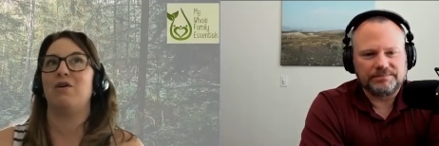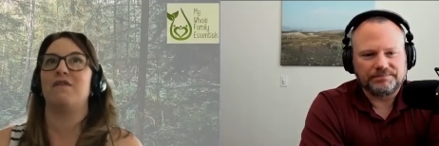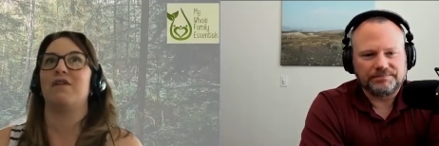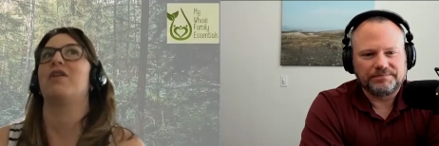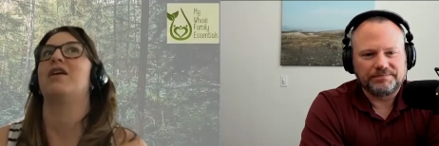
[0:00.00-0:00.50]

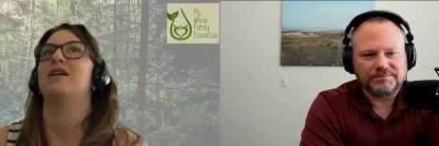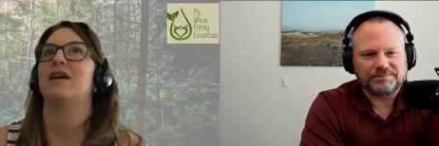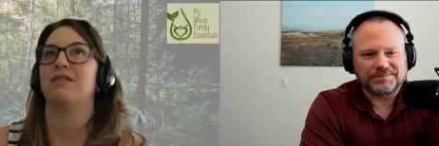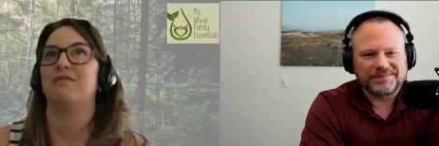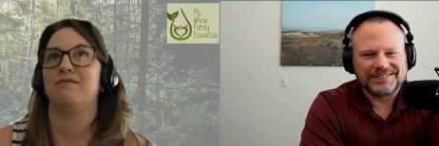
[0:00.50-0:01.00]
Speaker 1: overthought it
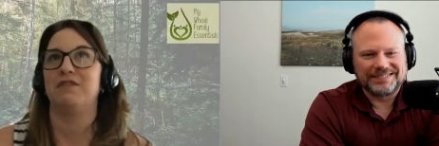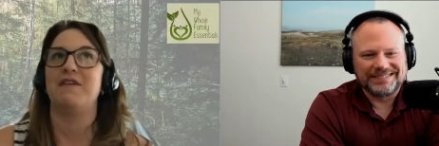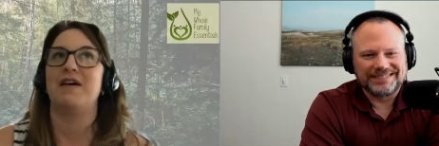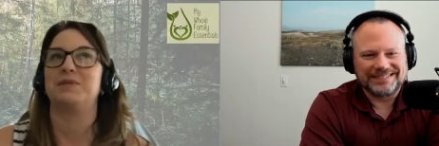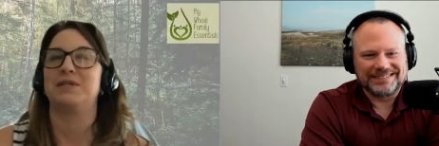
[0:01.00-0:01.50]
and
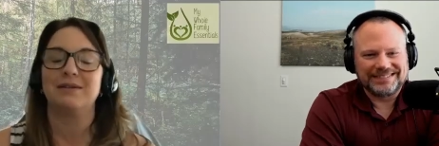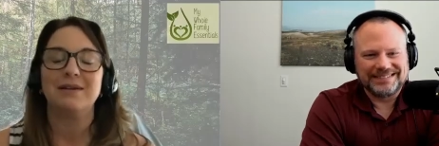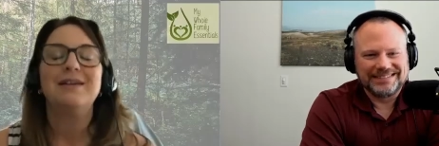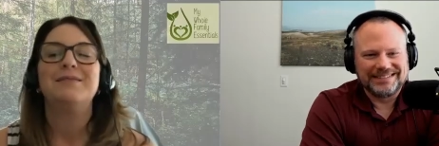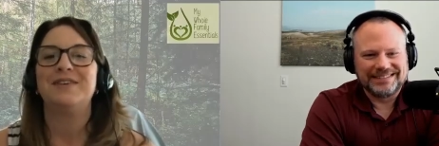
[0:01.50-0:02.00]
revamped it.
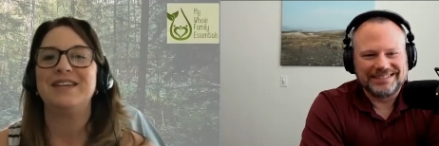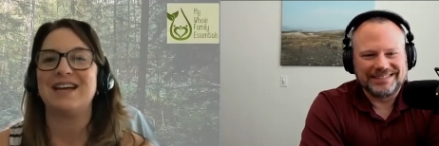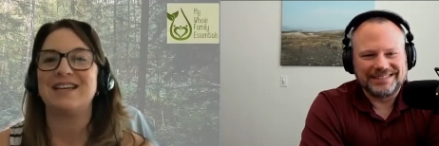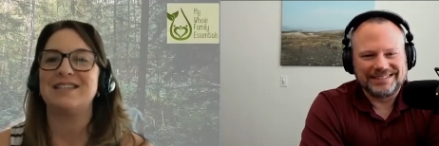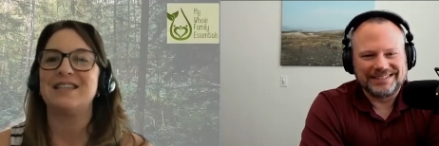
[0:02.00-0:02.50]
But
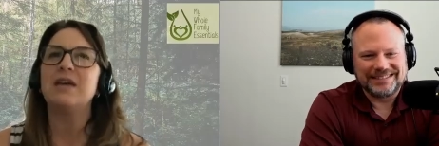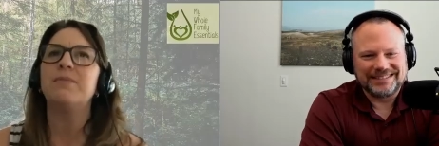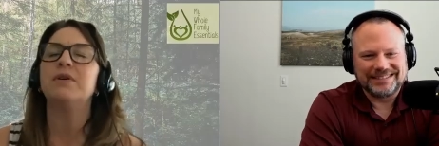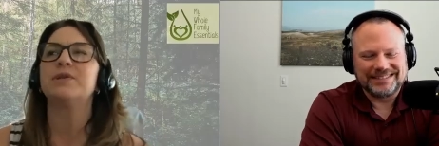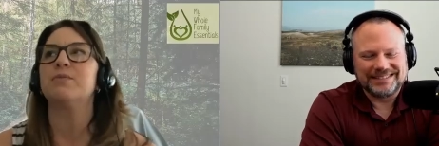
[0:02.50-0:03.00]
yes, the
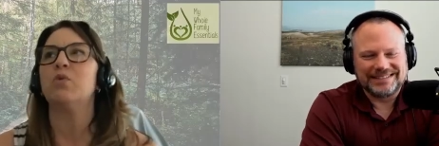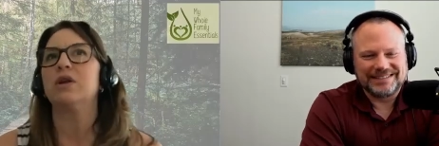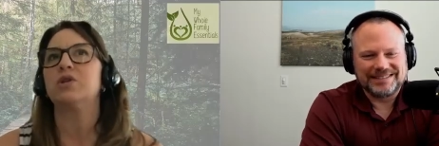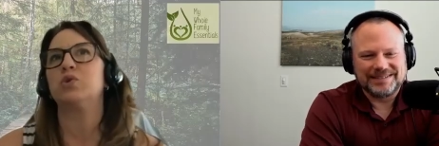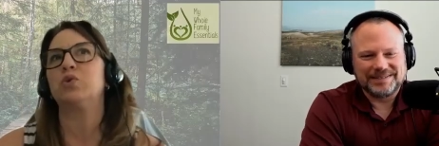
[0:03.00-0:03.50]
ebooks are
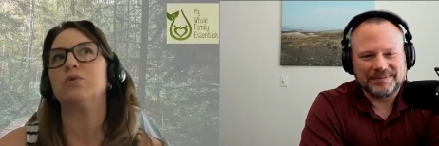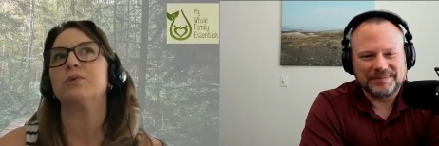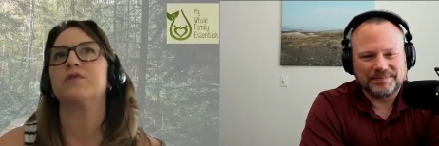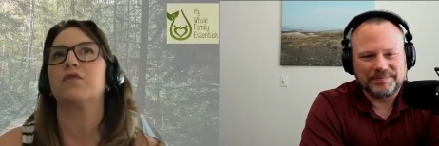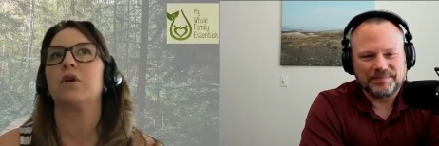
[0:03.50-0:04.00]
more
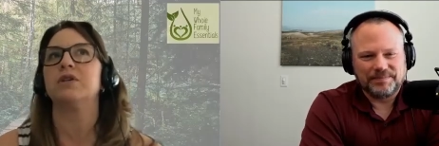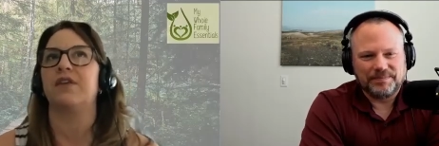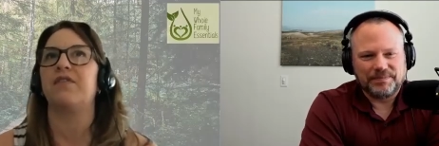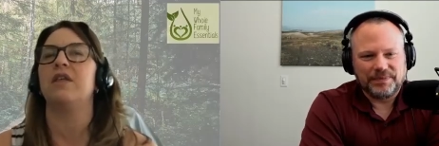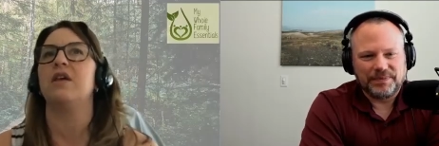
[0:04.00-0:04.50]
tools for
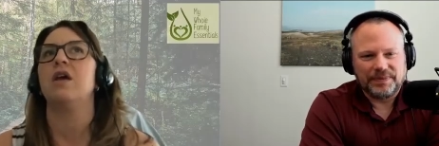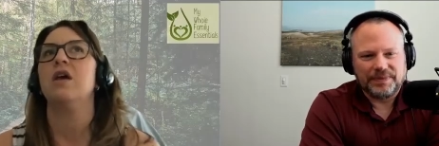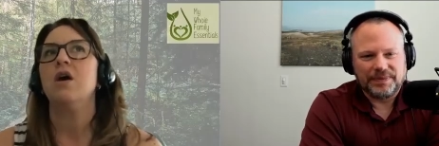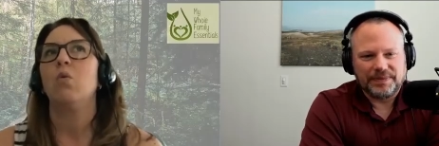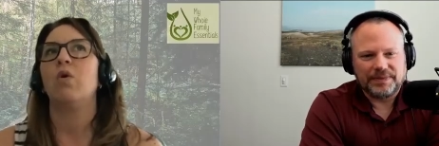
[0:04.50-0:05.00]
definitely
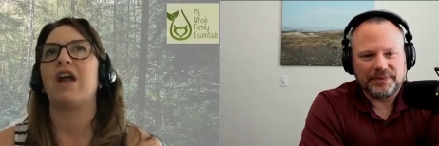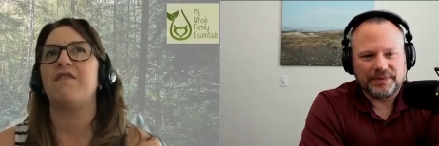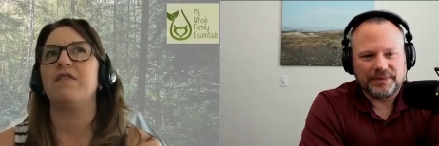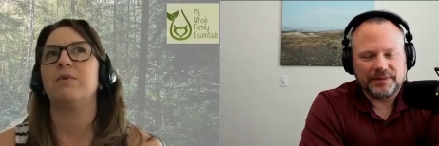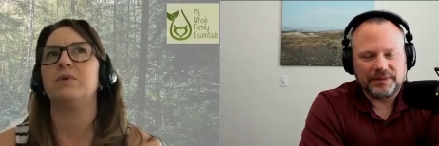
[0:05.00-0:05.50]
what I
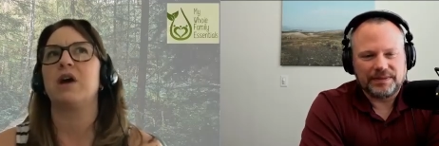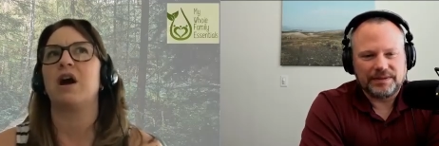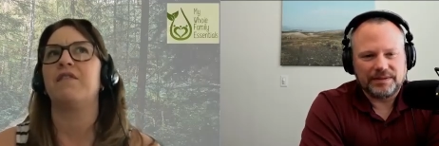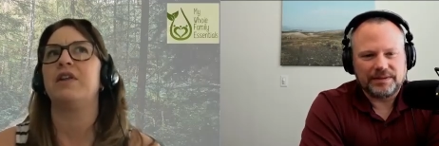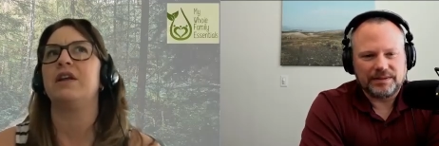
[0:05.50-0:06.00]
feel most
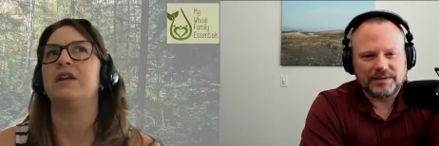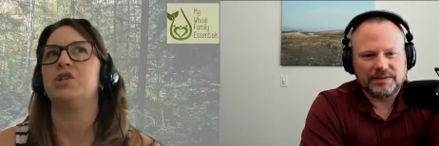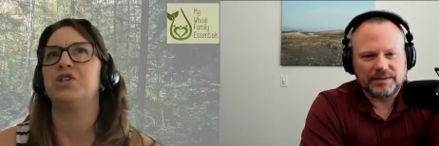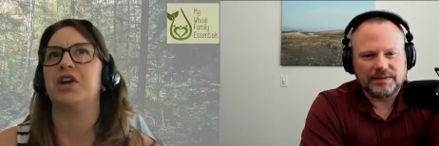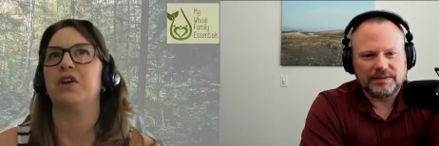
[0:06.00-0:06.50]
confident in
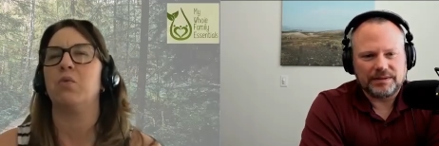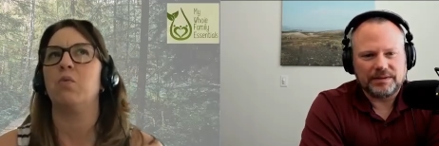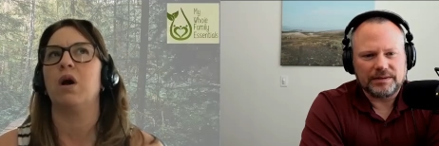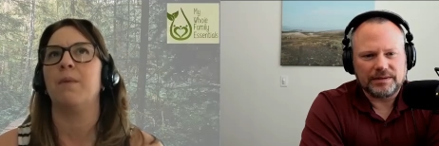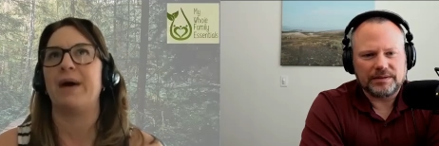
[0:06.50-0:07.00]
sharing
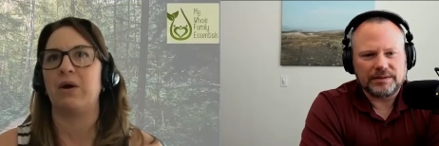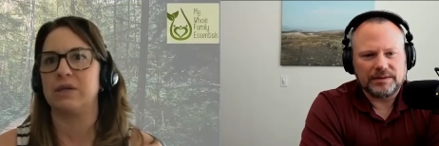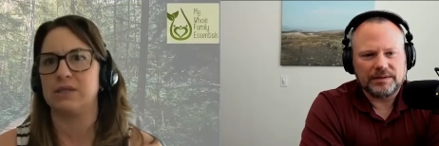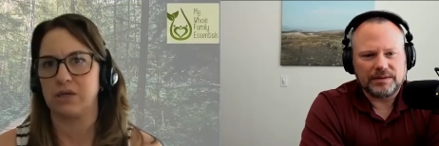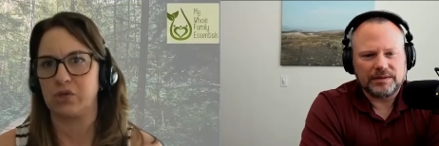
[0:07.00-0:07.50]
about
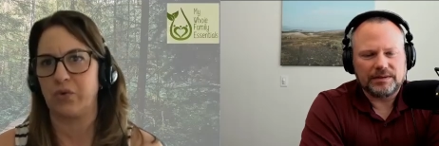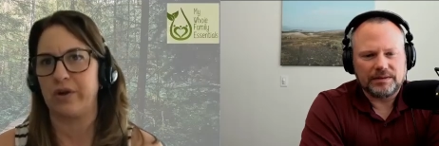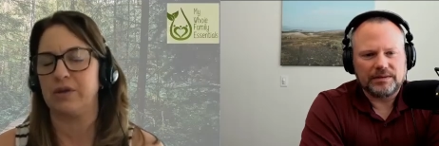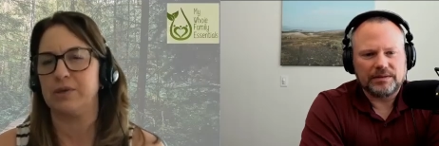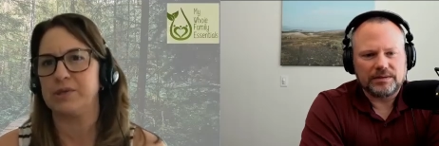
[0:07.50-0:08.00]
essential
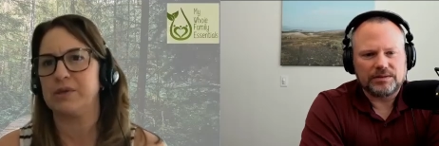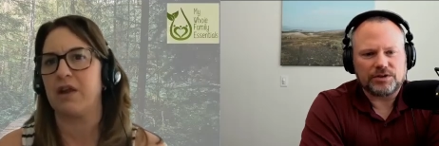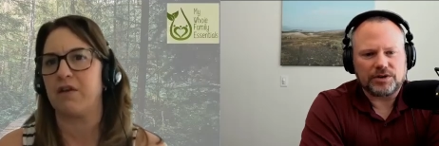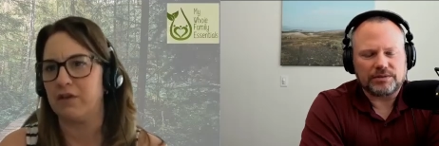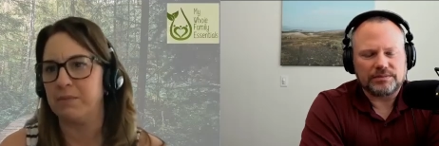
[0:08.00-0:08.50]
oils.
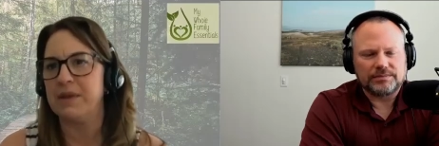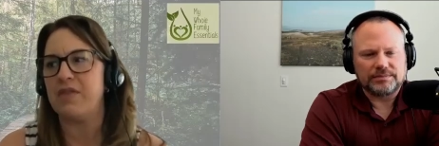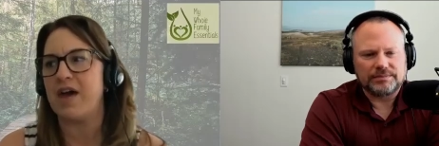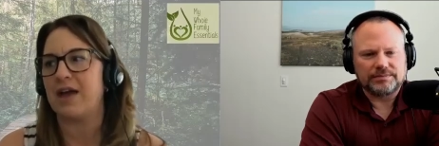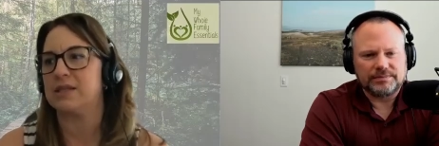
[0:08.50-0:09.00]
And for me,
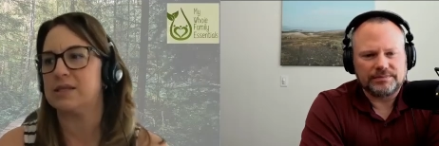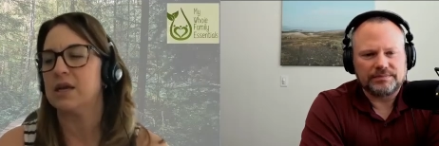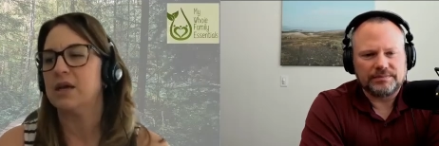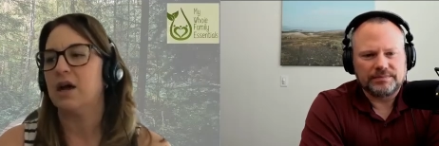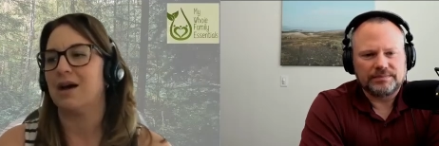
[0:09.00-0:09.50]
that's
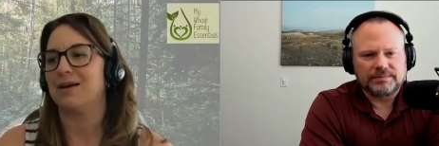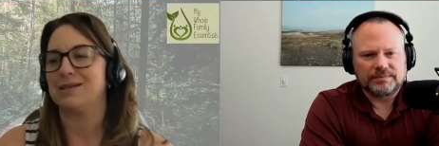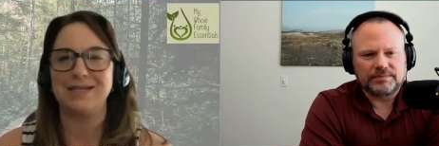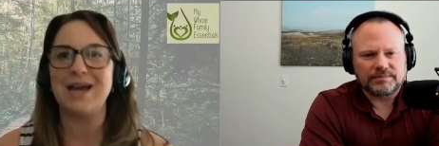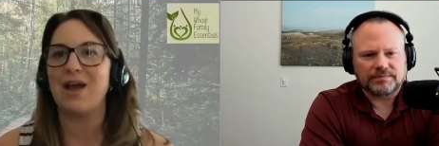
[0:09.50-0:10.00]
uh,
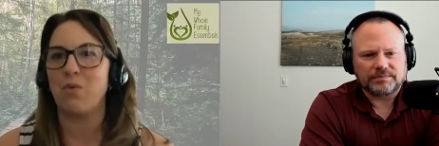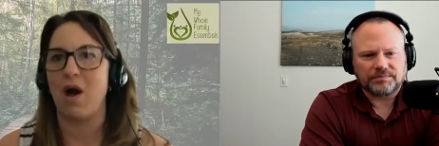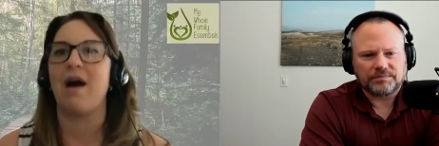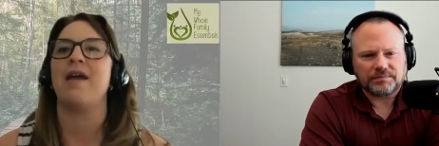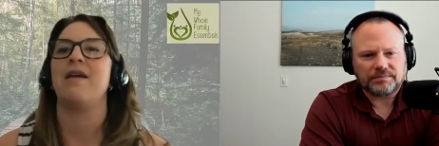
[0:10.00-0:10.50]

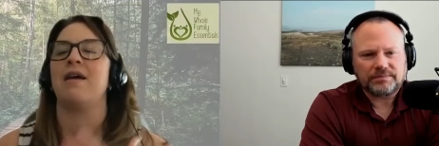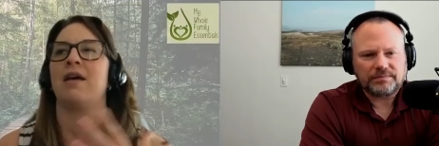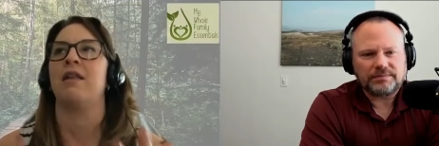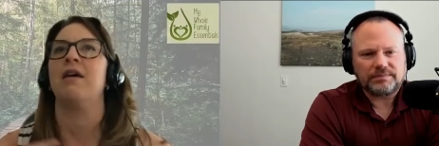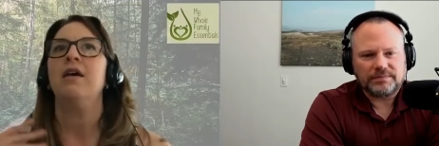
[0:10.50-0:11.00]
DIY
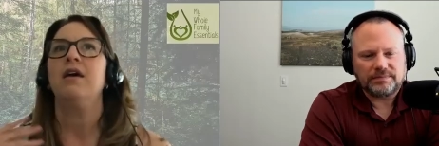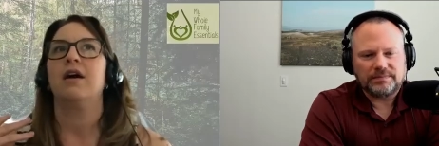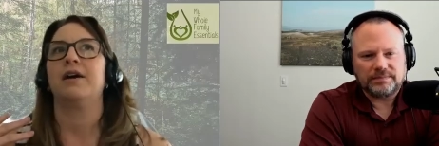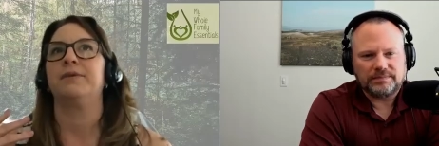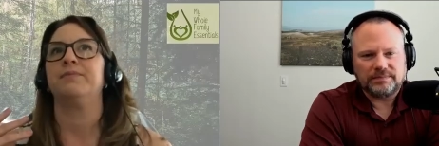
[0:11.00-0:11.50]
and
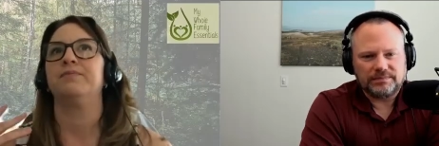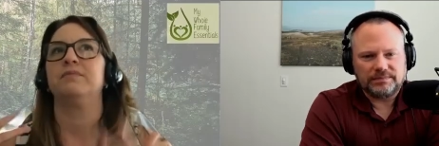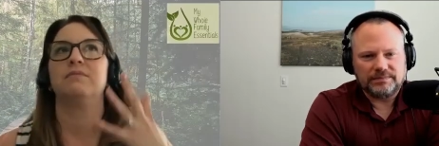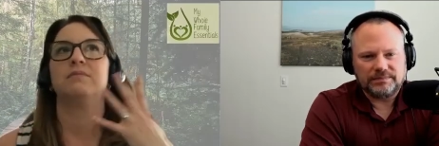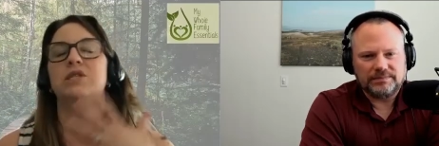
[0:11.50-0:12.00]
um,
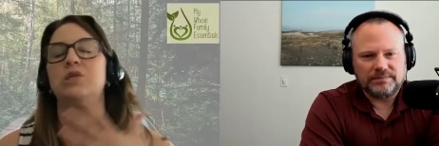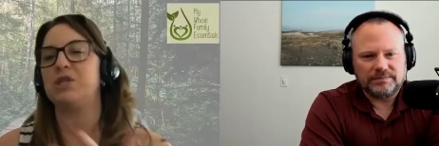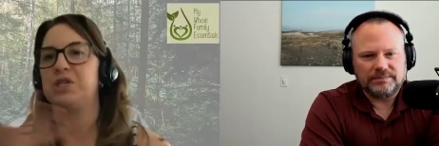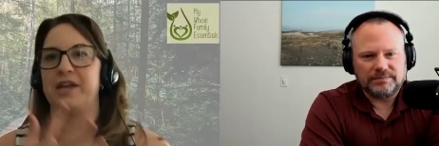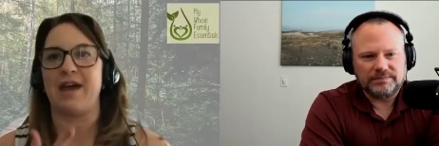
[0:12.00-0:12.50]

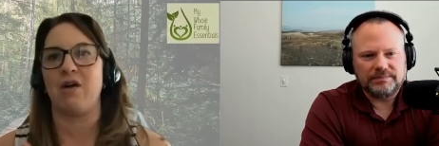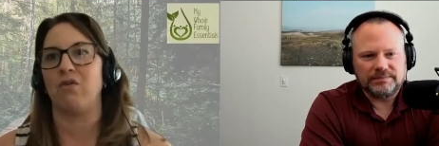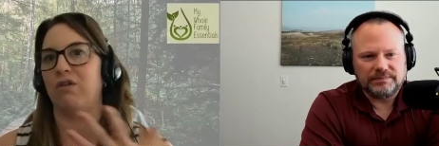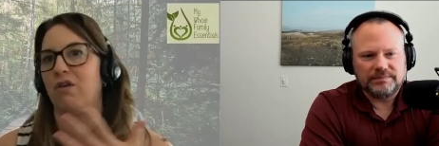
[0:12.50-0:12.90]
switching out